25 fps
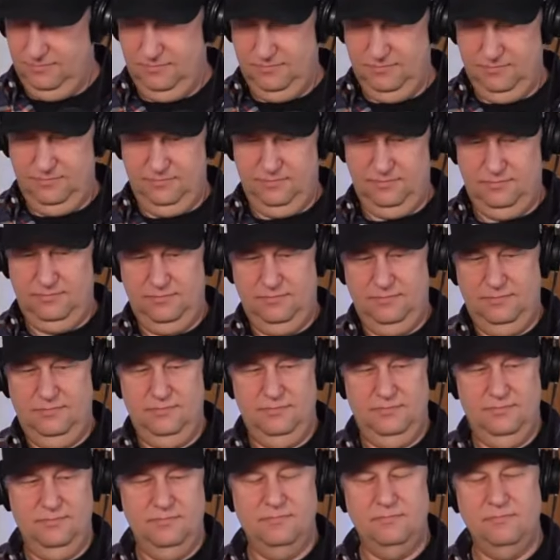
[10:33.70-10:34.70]

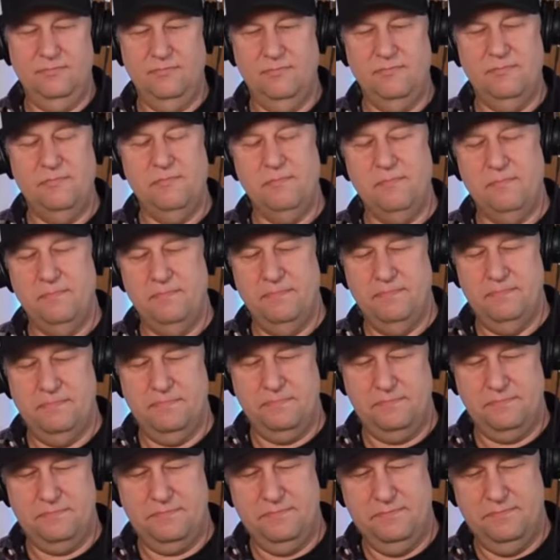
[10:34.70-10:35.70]

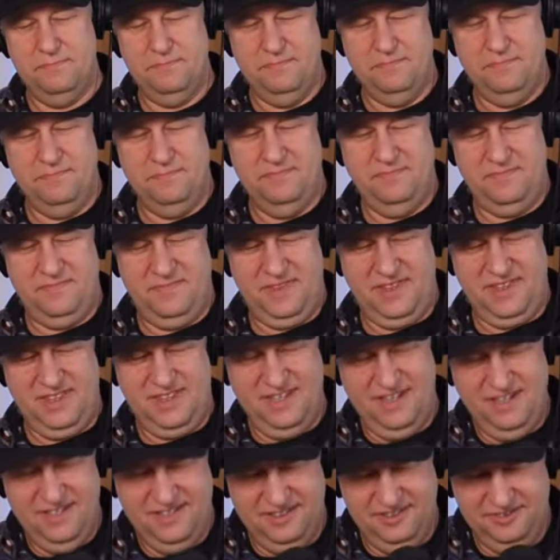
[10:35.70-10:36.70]

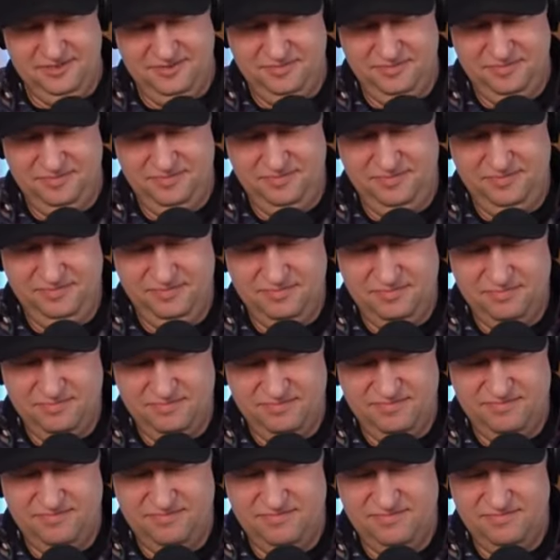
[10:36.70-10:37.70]

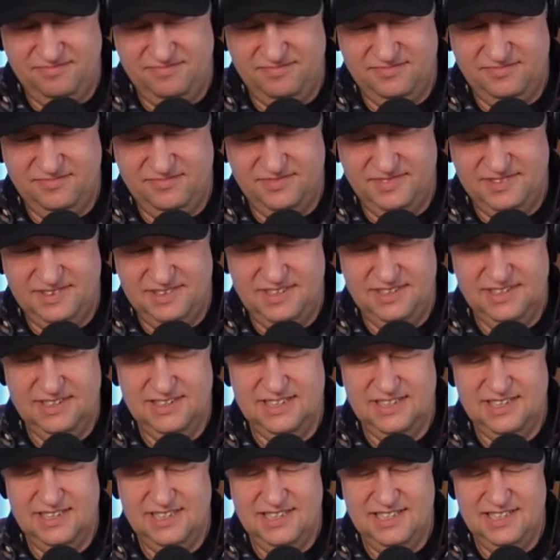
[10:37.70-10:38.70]

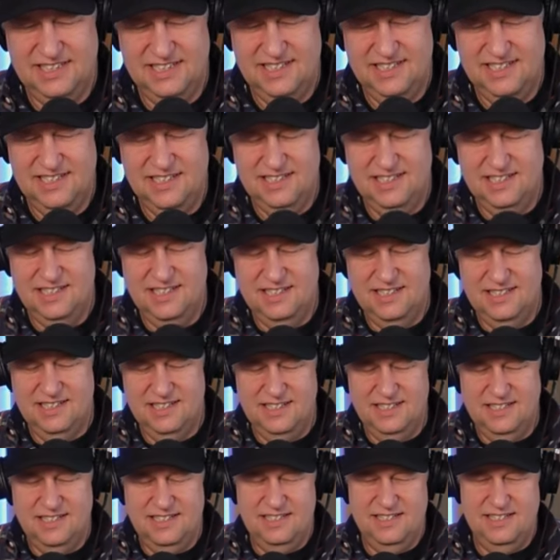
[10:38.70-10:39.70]

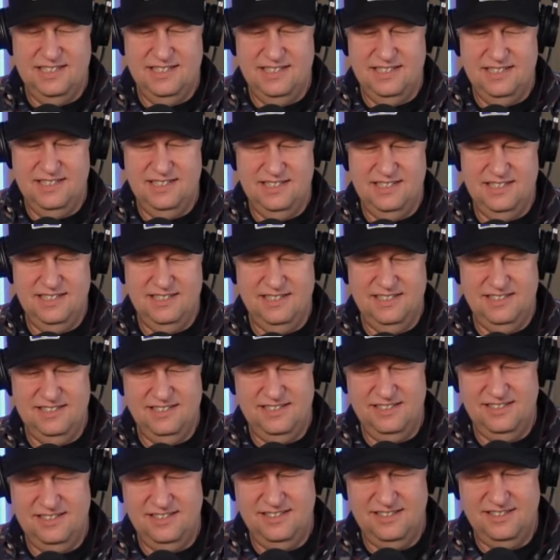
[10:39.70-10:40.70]

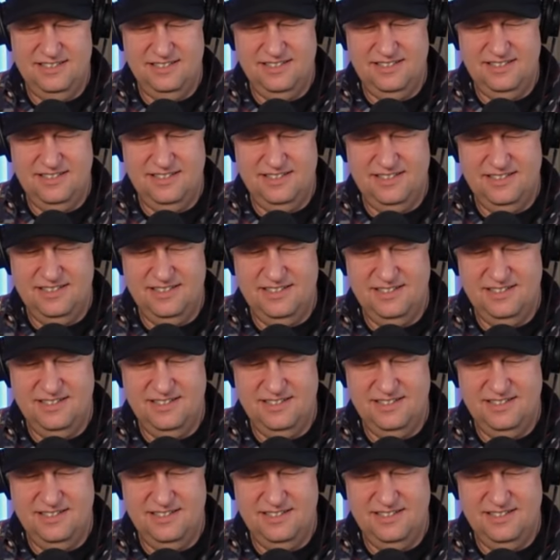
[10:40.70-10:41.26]
(silent)